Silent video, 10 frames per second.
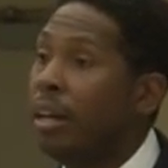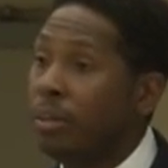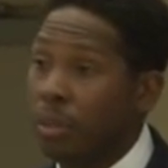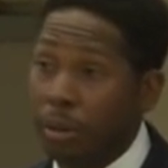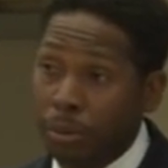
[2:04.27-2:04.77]

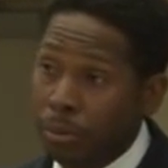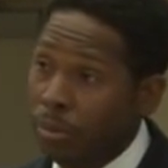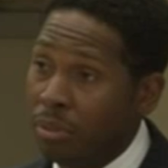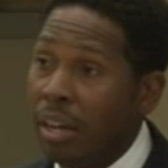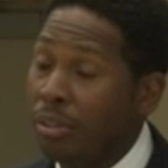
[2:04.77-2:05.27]
So
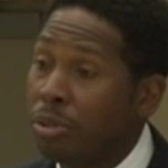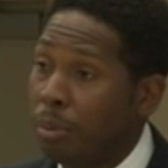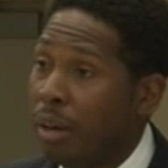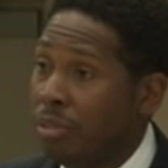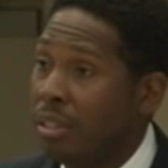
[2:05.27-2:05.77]
to answer your
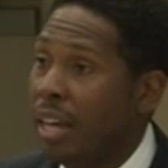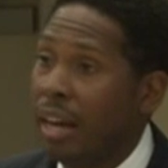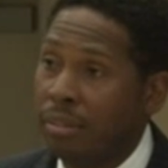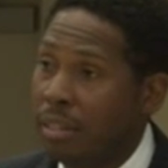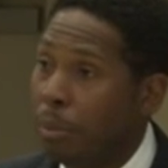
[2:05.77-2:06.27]
question,
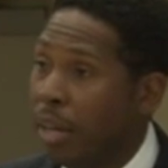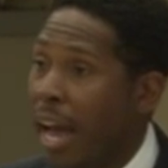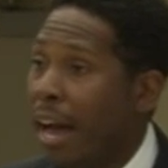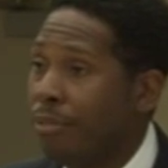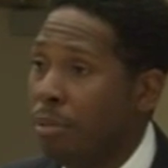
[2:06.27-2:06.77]
yes, they would
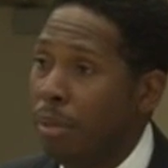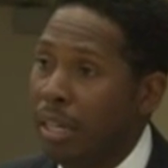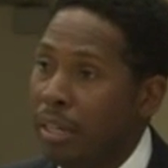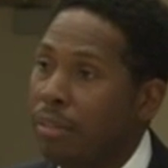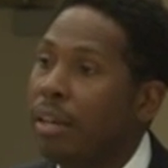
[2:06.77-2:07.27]
have to
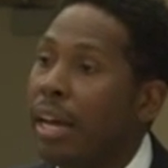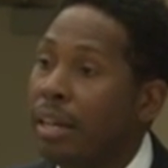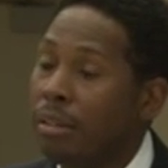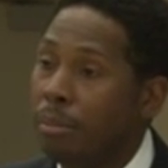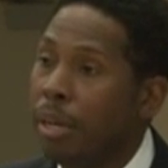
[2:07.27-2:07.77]
be in
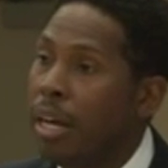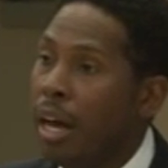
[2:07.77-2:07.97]
tandem